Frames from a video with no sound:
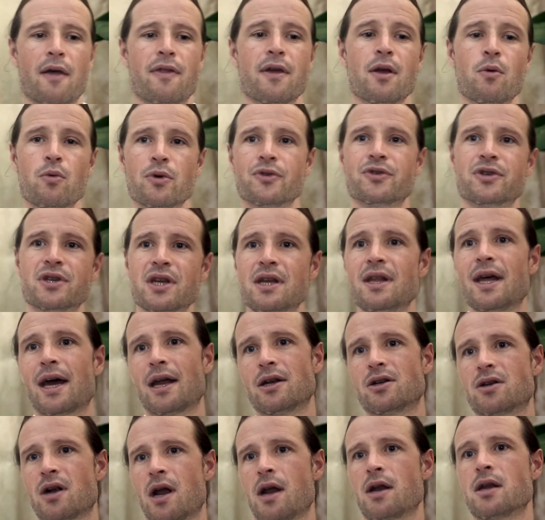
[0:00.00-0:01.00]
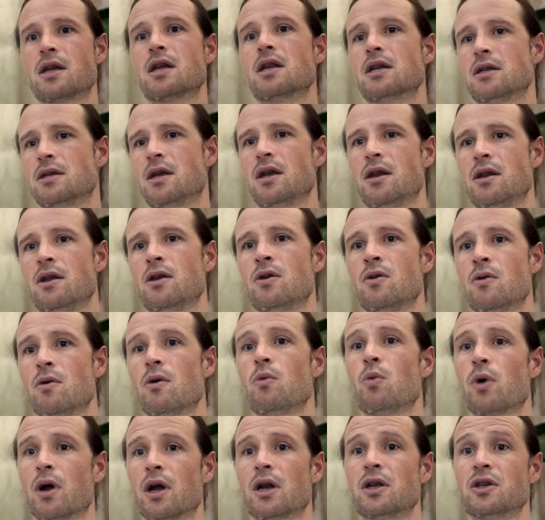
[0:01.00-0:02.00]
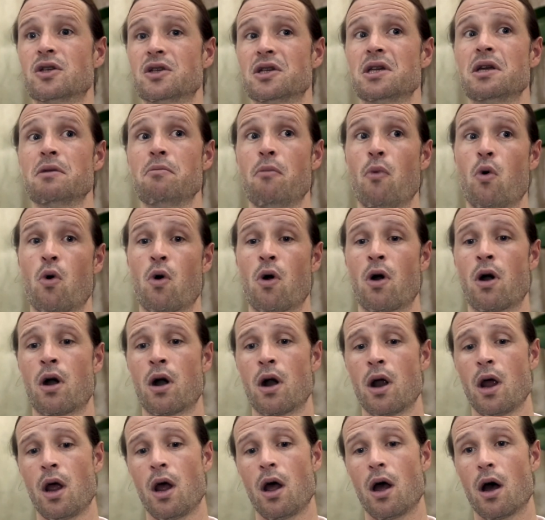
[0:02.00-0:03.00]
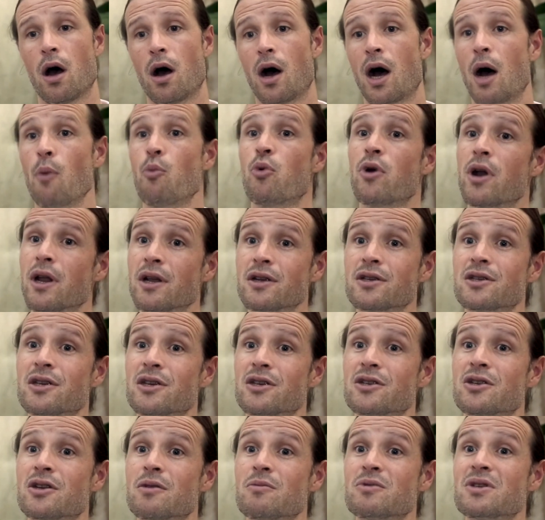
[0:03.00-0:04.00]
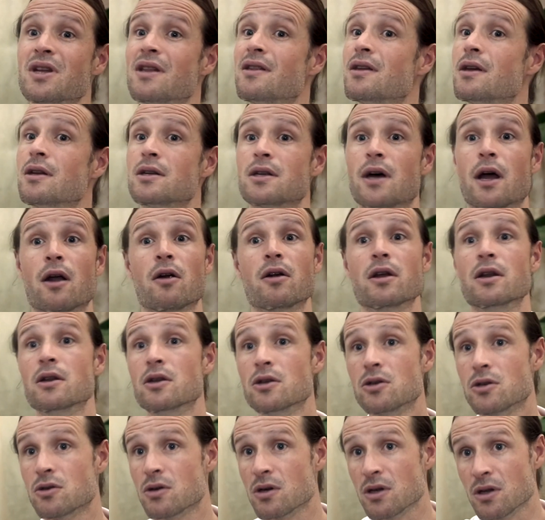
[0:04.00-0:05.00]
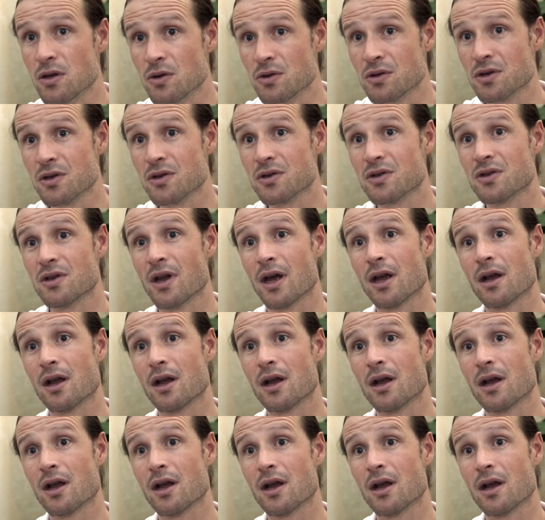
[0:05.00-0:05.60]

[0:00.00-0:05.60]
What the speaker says: I think we'll see that trend continue. We're going to see more operating systems that the entire industry uses,